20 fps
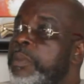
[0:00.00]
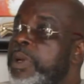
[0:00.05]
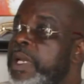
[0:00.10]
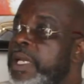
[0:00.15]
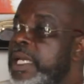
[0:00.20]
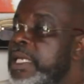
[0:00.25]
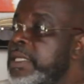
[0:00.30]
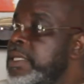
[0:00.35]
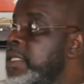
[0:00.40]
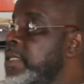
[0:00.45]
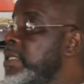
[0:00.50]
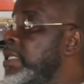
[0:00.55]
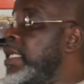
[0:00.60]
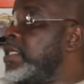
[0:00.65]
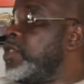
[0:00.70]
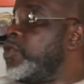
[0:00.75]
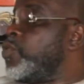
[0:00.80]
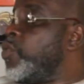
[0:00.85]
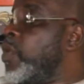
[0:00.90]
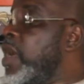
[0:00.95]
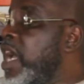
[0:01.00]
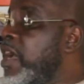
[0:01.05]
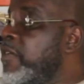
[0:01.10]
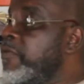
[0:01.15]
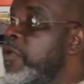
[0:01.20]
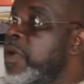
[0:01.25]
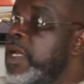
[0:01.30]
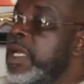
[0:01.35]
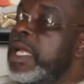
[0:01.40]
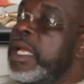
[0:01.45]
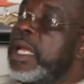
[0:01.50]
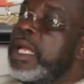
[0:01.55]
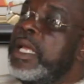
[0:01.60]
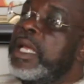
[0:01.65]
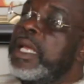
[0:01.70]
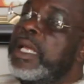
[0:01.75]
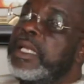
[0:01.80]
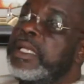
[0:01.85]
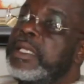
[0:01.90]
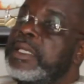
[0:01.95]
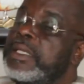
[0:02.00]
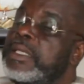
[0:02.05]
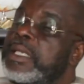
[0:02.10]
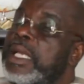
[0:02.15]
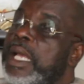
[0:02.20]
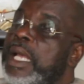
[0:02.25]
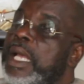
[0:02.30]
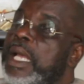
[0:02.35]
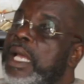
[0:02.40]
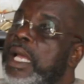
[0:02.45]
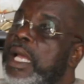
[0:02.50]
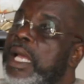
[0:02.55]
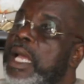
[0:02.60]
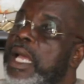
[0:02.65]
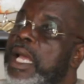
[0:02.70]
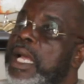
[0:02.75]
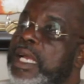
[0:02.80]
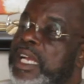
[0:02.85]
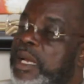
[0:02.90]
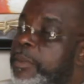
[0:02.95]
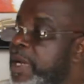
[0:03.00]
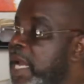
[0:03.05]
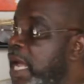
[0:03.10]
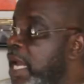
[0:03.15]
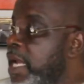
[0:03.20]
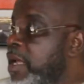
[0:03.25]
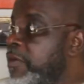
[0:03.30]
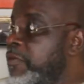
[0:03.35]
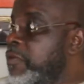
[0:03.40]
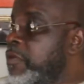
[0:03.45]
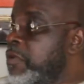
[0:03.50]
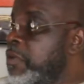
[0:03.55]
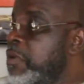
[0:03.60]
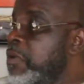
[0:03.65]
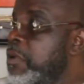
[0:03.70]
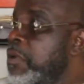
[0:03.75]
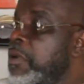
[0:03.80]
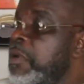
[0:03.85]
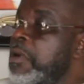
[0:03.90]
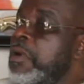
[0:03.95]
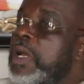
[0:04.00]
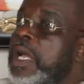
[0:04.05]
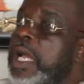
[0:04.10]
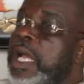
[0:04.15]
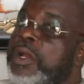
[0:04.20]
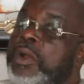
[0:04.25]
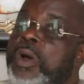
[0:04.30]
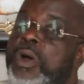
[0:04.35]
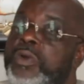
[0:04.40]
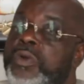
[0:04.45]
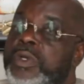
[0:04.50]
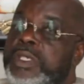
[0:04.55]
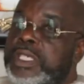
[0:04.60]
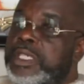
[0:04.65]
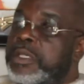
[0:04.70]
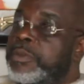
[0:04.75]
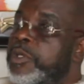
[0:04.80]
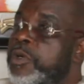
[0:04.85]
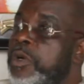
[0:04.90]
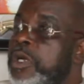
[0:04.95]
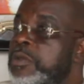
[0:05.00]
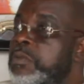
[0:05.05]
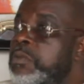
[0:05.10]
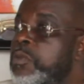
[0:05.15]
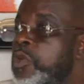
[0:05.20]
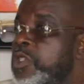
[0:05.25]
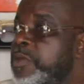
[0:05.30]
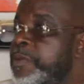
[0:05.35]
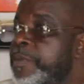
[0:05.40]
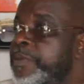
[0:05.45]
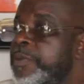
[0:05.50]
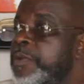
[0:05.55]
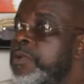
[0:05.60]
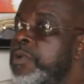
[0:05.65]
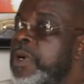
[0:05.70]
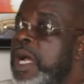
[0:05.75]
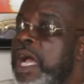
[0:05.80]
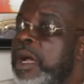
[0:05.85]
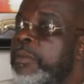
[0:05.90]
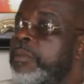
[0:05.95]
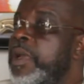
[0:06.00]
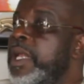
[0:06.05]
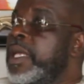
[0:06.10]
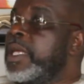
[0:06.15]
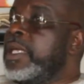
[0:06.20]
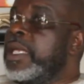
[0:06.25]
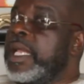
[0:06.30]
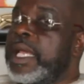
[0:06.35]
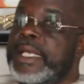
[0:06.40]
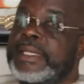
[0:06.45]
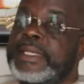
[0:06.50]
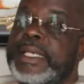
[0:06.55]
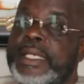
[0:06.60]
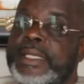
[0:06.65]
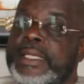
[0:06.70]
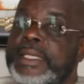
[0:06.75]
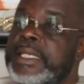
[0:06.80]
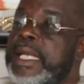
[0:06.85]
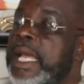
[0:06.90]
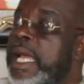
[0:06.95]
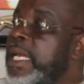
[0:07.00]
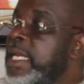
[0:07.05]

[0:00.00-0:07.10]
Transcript: implications that it will have on the uh, uh, criminal level and all those things because most people are playing, exerting their